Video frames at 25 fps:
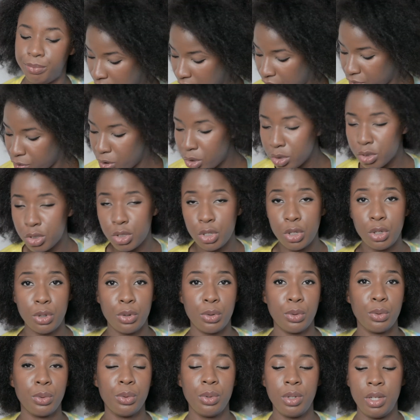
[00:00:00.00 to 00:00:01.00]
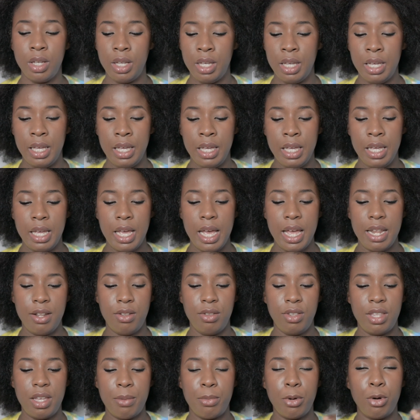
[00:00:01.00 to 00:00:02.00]
I've got two,
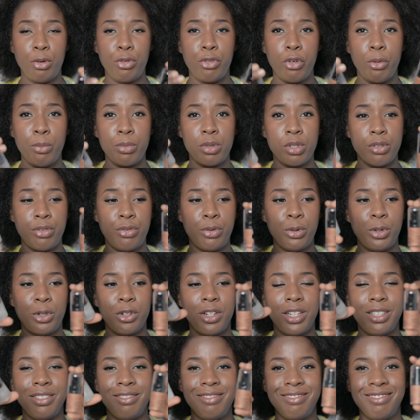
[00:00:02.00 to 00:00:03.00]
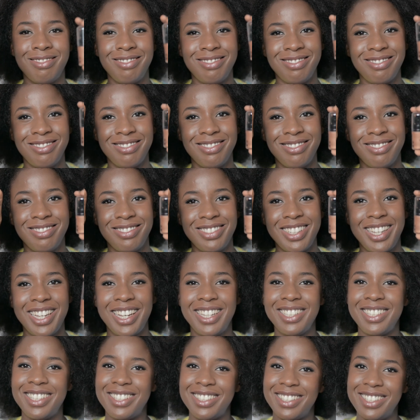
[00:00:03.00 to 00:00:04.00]
and they're both from Sephora
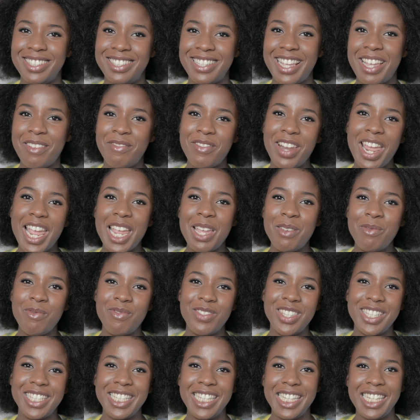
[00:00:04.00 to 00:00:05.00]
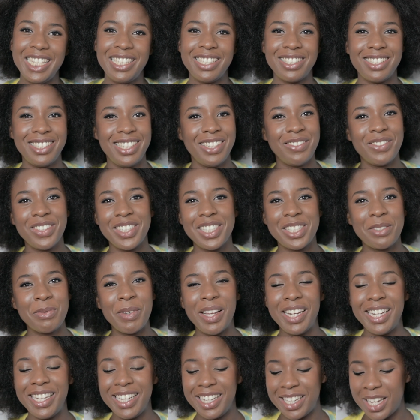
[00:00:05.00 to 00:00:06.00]
because it's the same name, see, just different
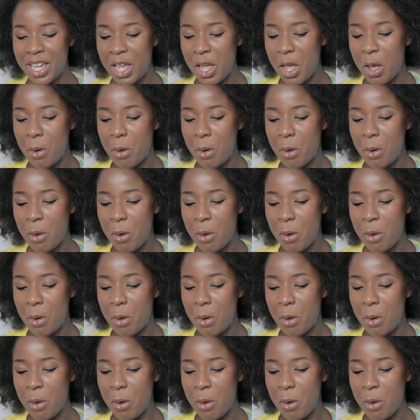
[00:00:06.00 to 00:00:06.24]
spelling.